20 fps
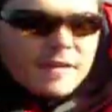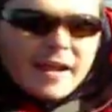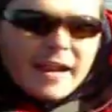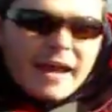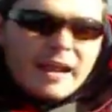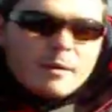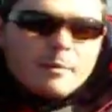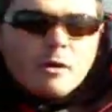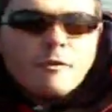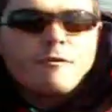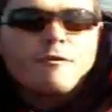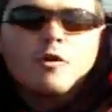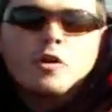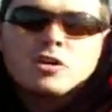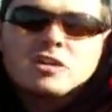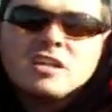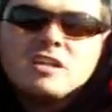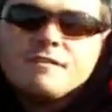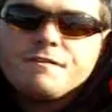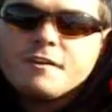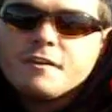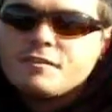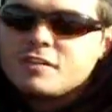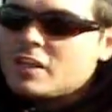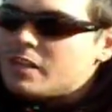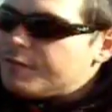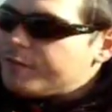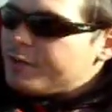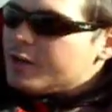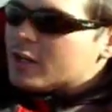that had about
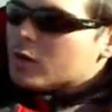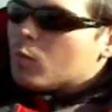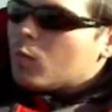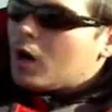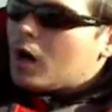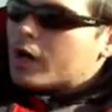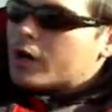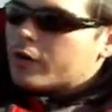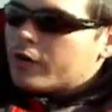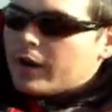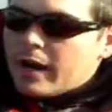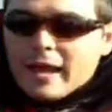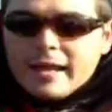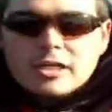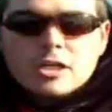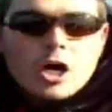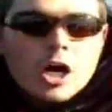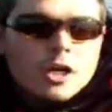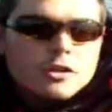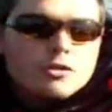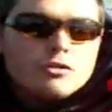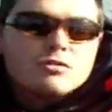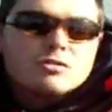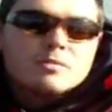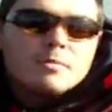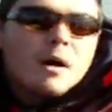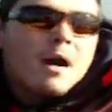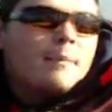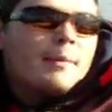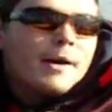14-15 feet of water, and I caught 2
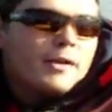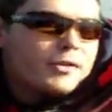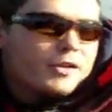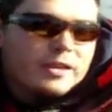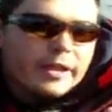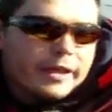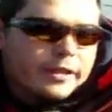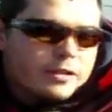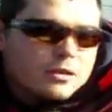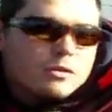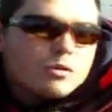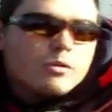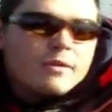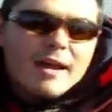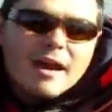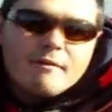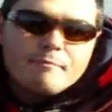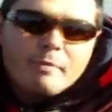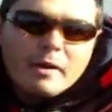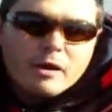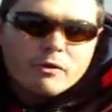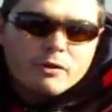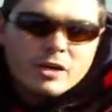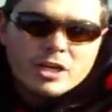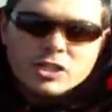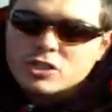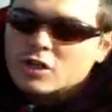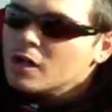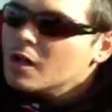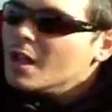smallmouth in like the 2.5 pound
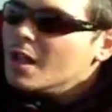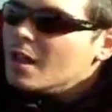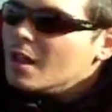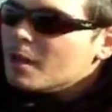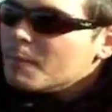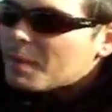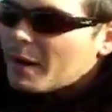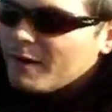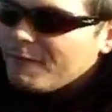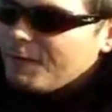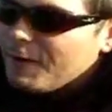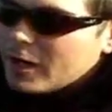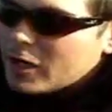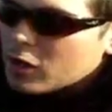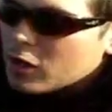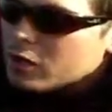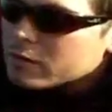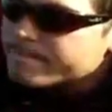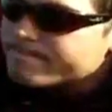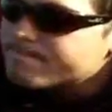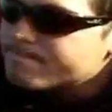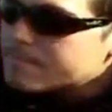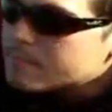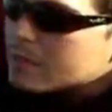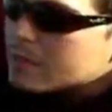range. But I figure,